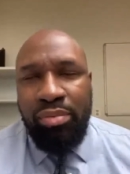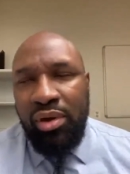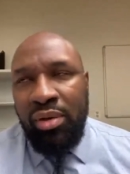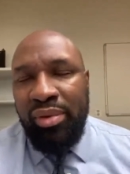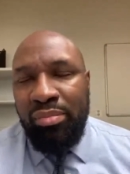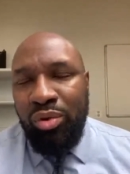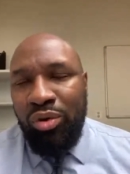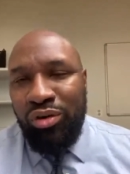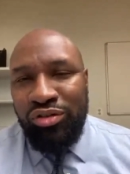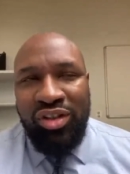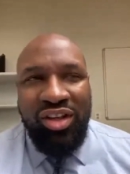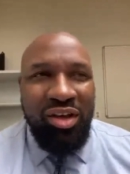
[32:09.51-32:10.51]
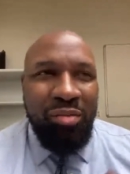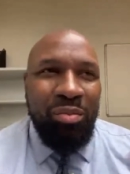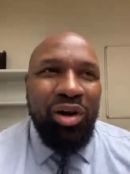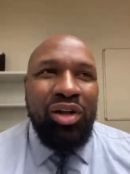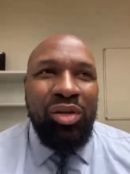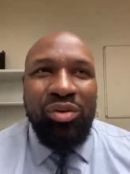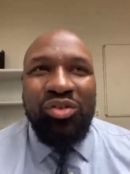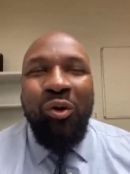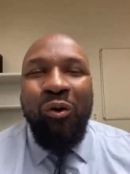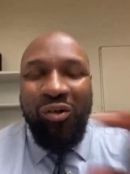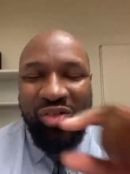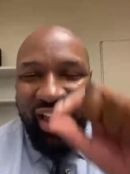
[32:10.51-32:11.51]
let me pause, but he was
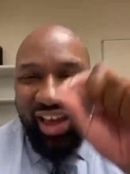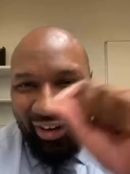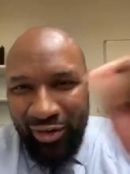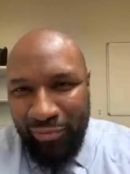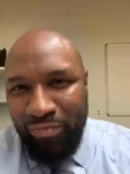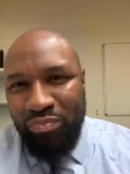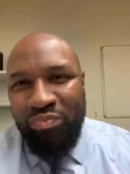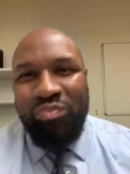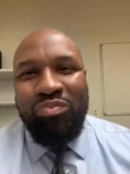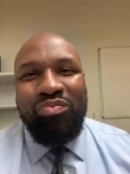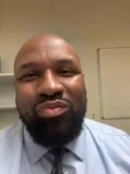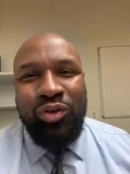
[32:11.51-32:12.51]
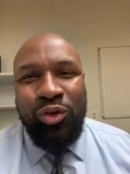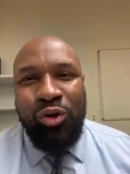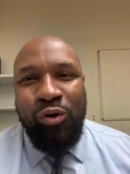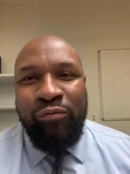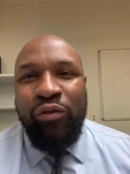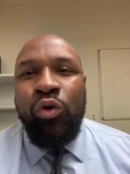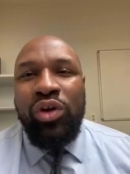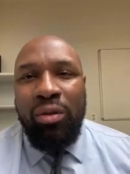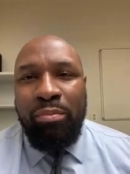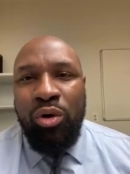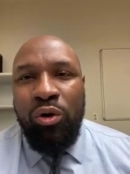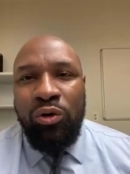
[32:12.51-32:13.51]
on that, you know, voting
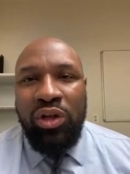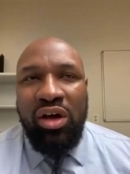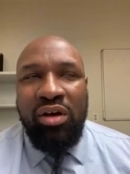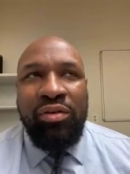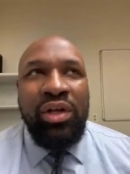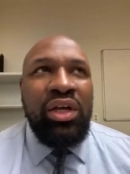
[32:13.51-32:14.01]
poll of